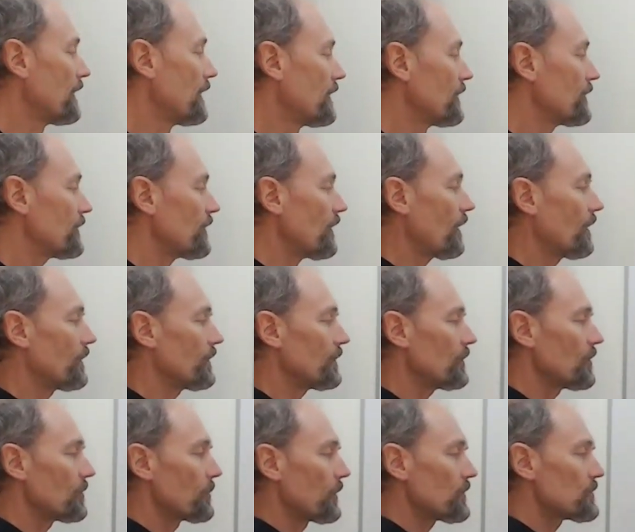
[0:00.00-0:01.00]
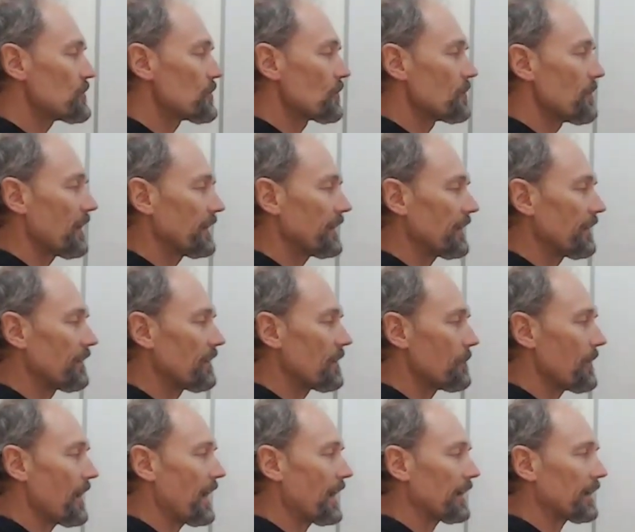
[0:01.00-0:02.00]
So you put your money in the
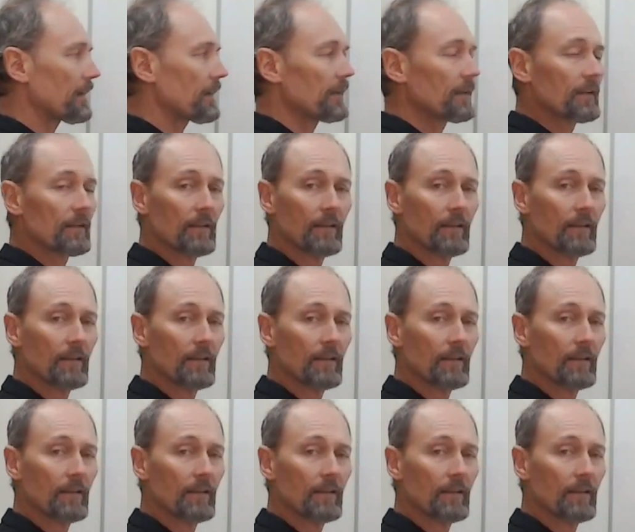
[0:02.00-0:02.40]
bank